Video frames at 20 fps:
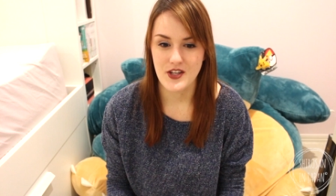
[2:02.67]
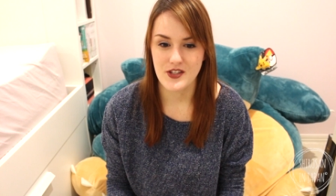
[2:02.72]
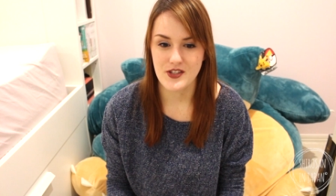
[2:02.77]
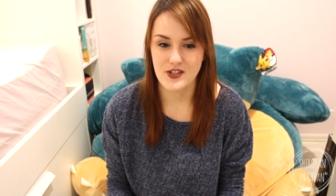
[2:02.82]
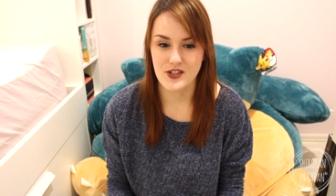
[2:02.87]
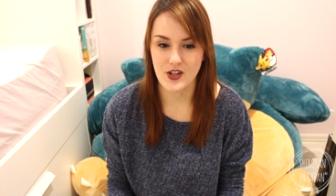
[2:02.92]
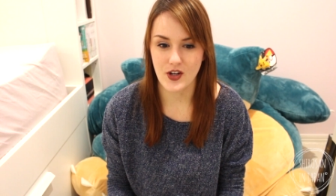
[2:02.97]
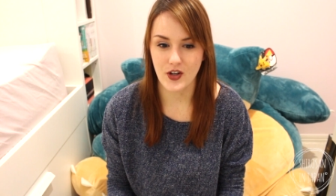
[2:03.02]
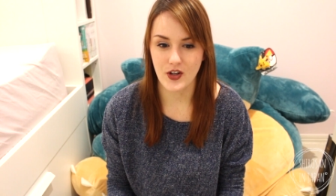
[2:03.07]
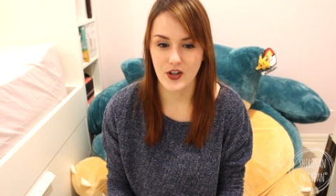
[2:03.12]

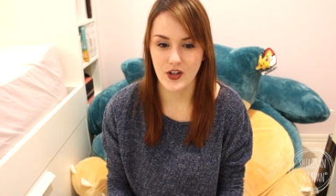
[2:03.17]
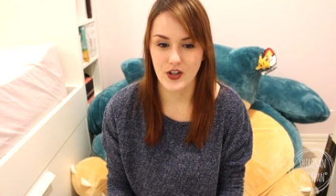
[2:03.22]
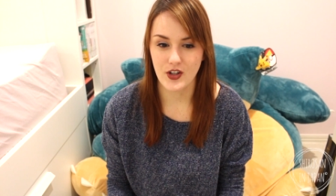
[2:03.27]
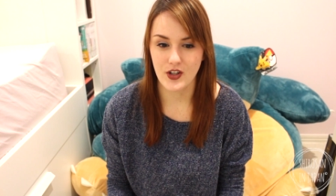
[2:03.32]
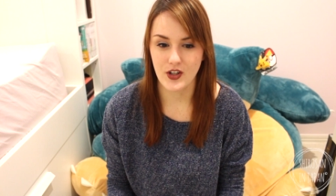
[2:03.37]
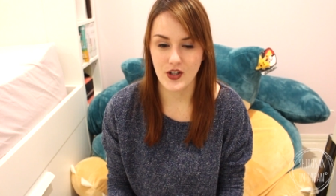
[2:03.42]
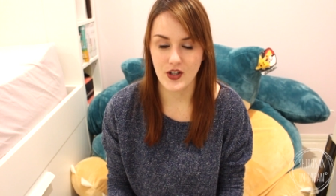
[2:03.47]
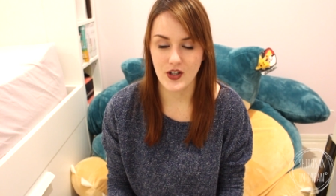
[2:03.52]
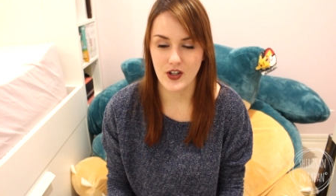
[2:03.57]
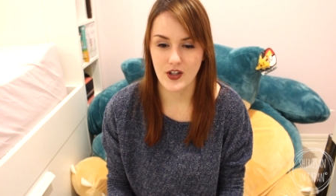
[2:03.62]

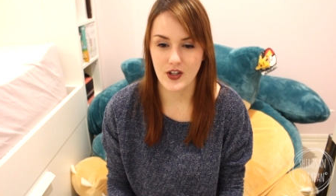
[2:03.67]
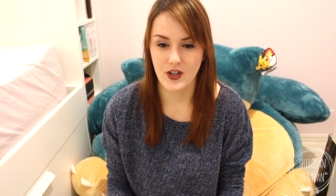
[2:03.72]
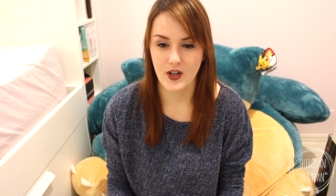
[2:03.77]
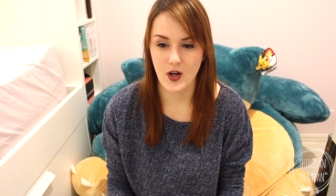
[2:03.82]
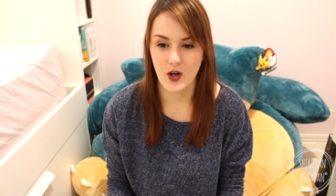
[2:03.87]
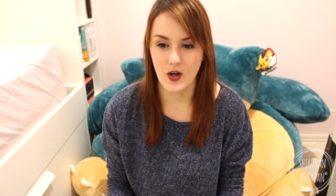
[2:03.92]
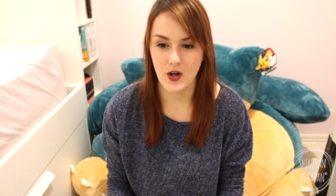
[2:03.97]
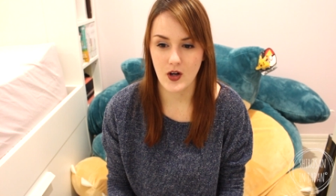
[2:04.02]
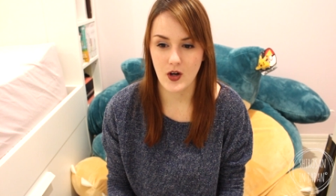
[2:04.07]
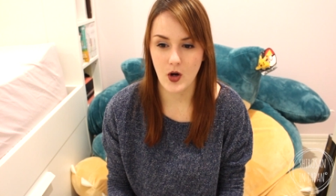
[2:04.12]
So
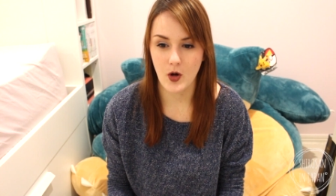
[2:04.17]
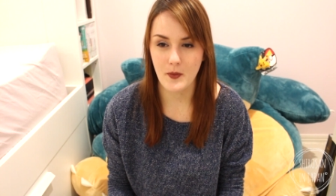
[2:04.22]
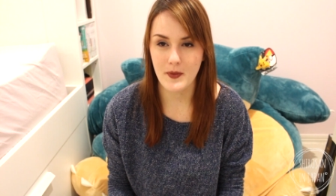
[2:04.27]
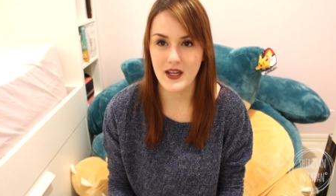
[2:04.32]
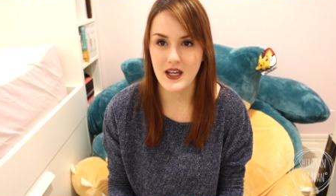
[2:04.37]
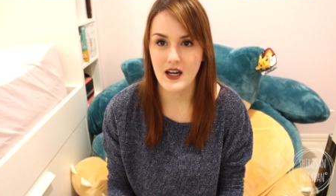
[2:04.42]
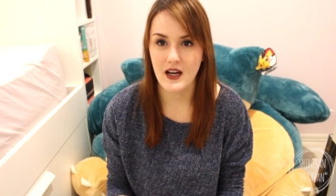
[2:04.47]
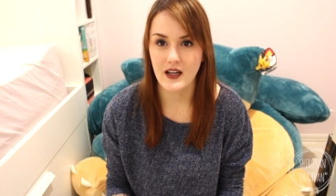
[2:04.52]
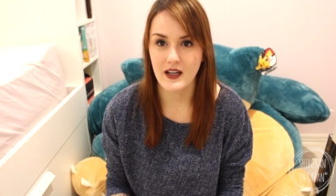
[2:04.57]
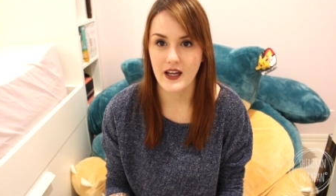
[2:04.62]

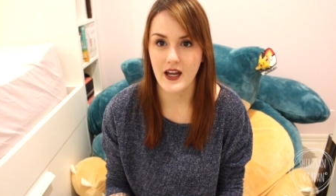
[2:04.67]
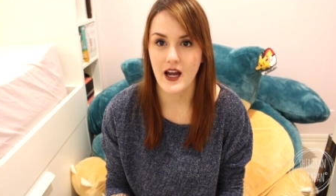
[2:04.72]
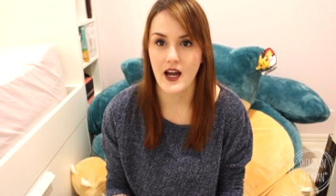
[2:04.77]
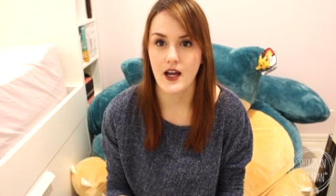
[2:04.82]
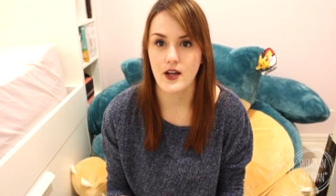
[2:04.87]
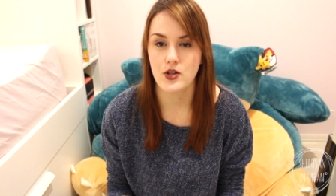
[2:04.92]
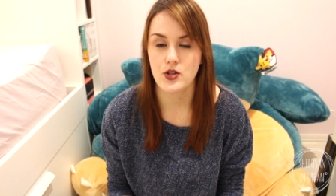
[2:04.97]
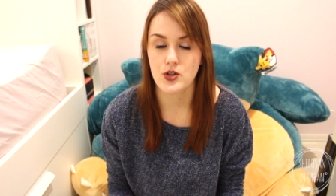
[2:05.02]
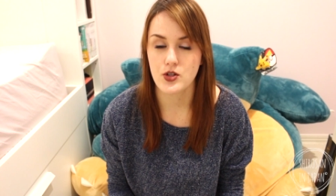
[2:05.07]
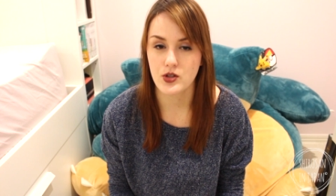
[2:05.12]
Omiyage,
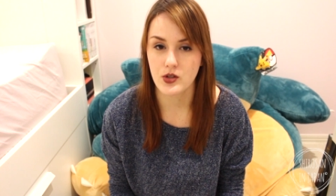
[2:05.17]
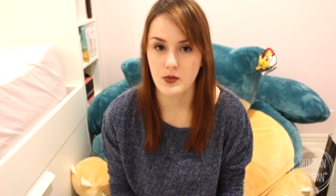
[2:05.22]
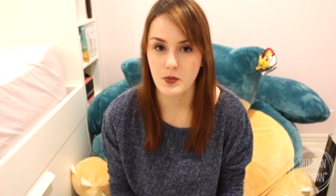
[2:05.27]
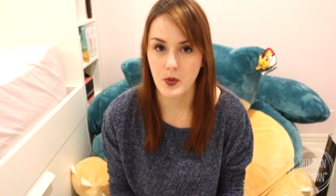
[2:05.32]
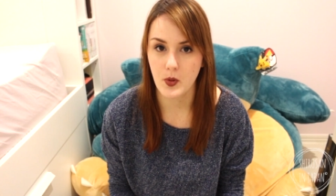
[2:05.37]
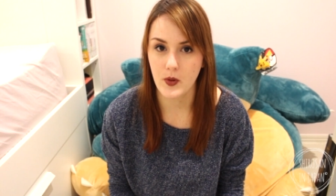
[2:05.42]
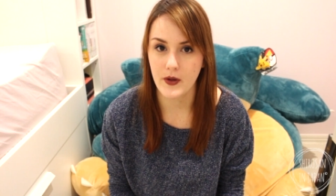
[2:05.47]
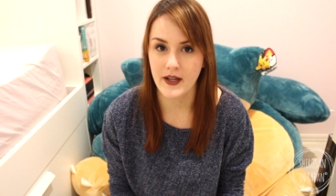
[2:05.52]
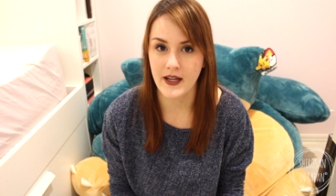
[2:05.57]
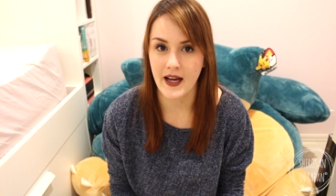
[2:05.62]
I should
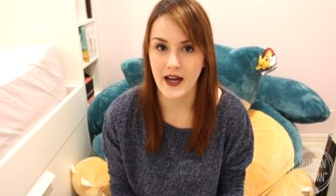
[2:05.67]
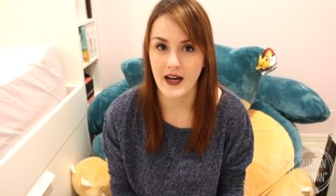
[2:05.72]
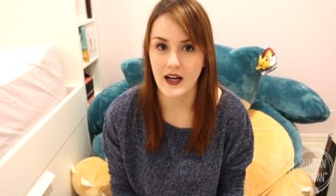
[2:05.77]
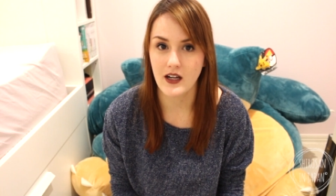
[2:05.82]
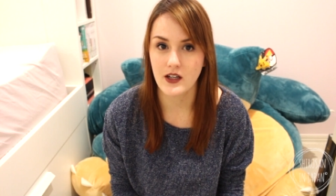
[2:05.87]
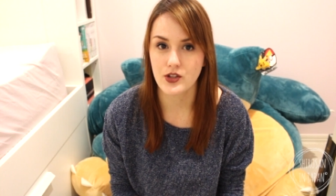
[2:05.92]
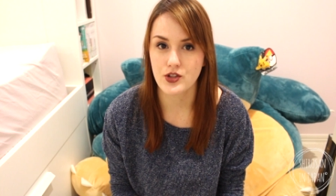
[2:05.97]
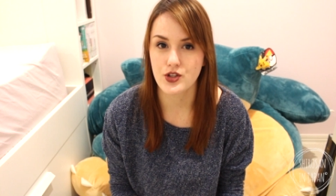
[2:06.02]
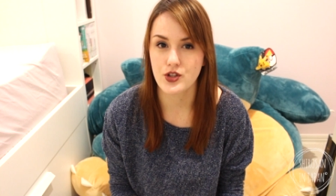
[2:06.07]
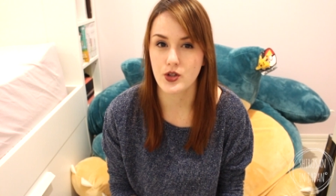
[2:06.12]
point
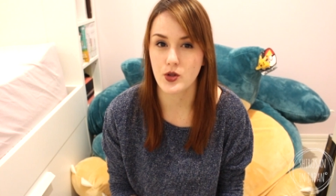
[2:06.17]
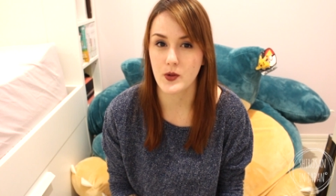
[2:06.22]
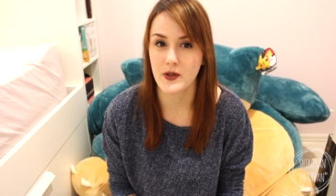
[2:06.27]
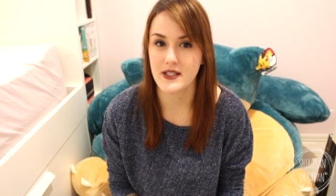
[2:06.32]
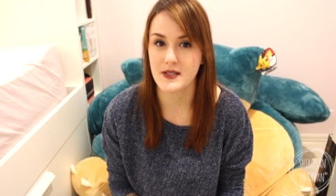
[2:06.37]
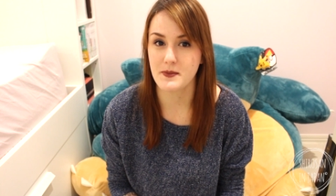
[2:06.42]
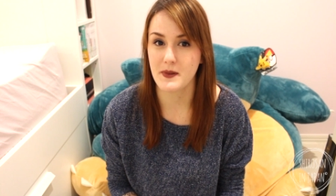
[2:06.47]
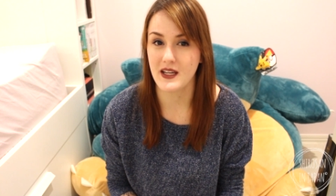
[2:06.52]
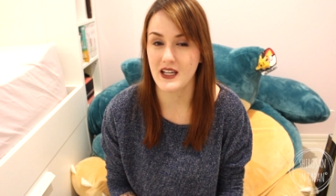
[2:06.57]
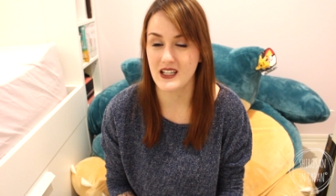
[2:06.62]
out, should
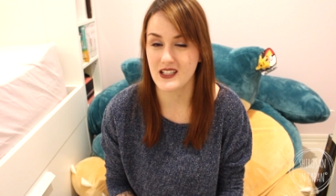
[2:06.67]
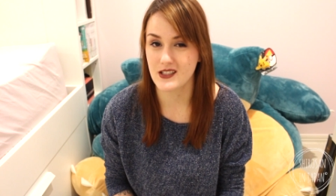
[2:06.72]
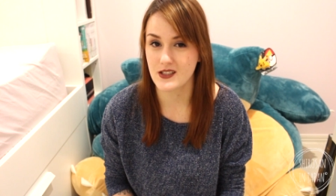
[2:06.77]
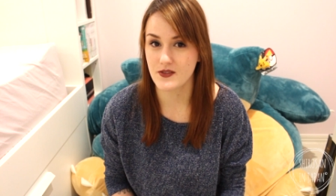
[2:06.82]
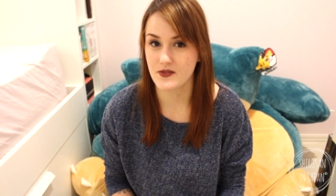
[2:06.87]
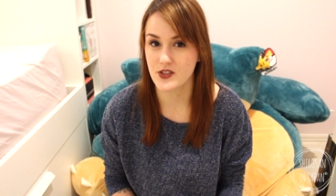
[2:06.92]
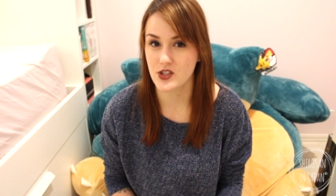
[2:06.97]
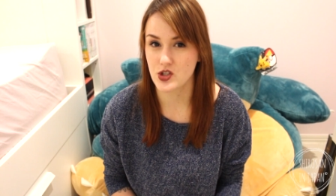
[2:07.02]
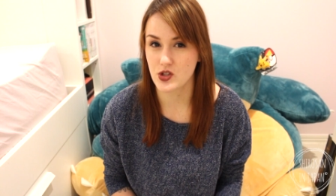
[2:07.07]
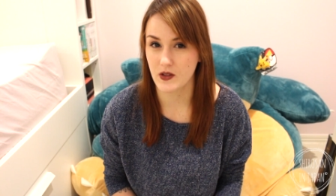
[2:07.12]
always be
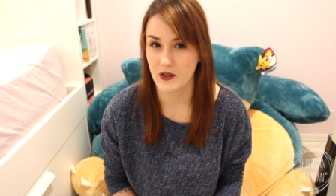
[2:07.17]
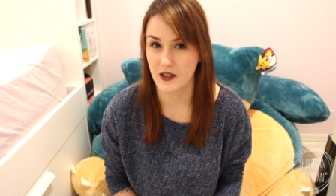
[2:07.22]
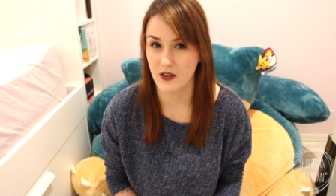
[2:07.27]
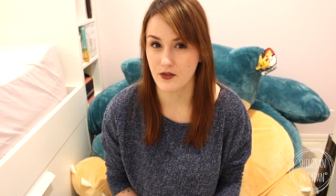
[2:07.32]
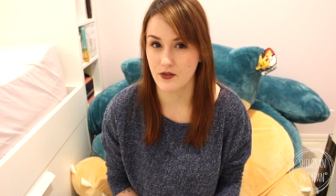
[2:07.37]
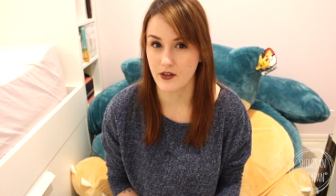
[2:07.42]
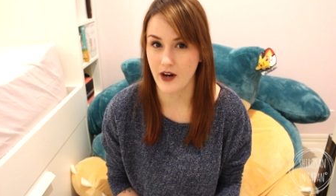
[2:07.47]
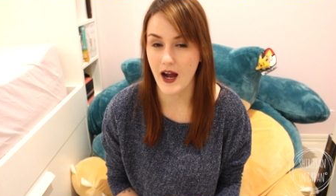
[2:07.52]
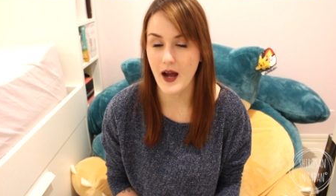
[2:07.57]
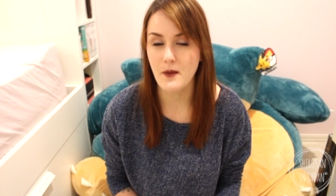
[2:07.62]
individually
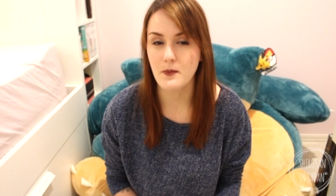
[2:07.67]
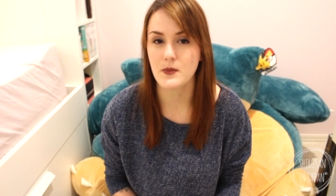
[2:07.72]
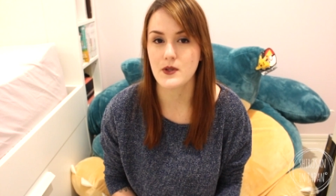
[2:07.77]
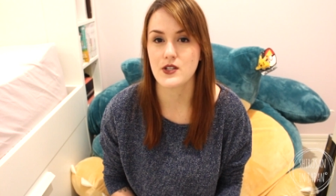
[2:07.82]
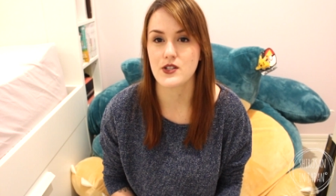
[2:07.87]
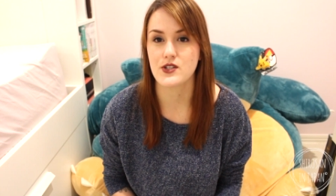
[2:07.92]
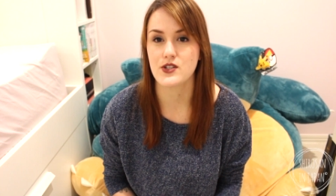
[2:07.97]
wrapped.